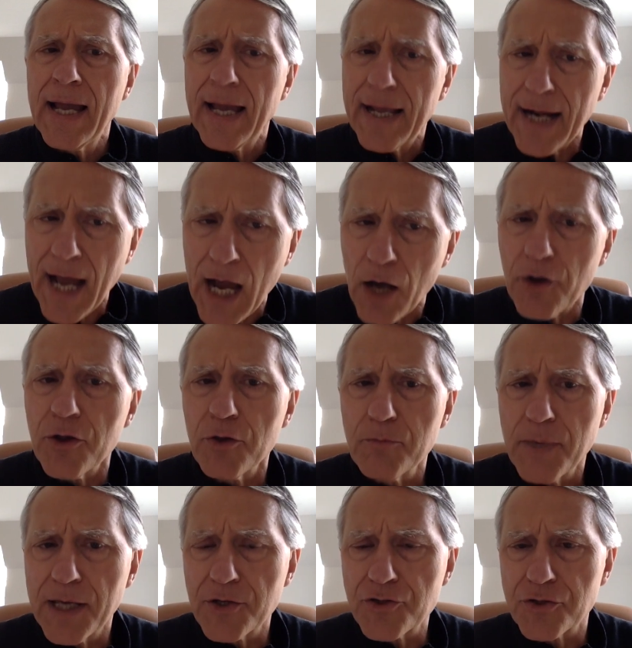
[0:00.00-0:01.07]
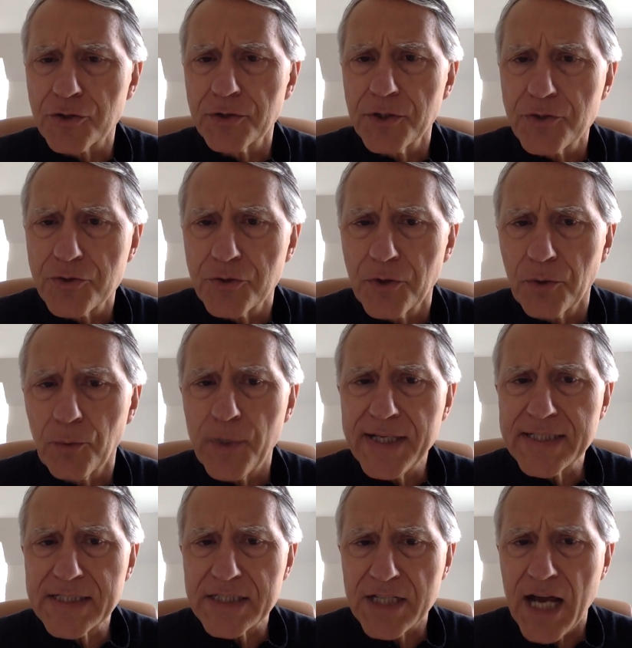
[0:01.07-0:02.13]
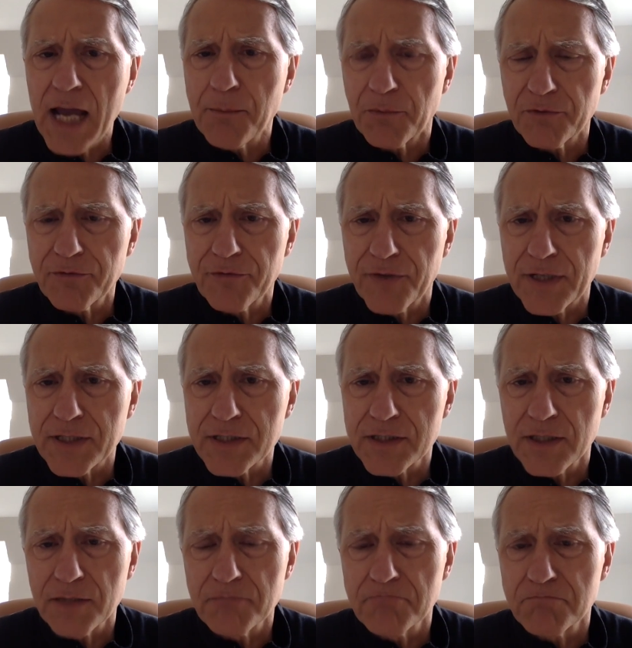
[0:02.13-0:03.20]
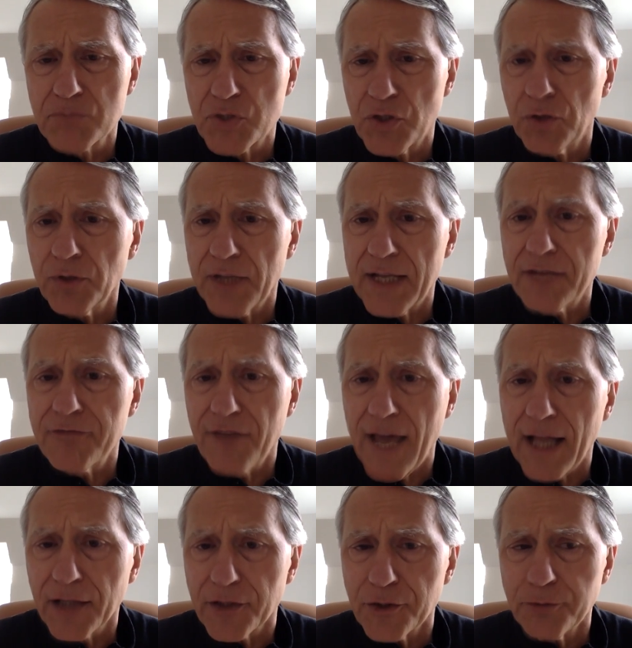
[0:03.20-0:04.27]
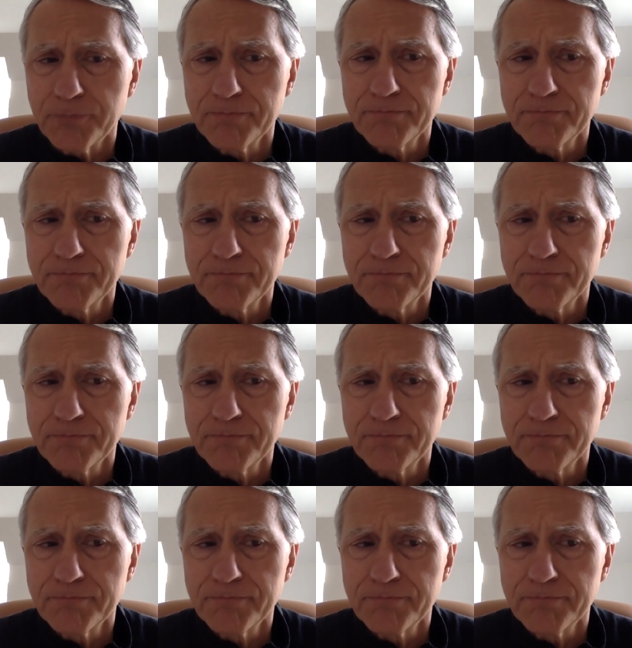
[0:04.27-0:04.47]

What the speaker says: And how do you make sure that you don't waste time on things that don't add value?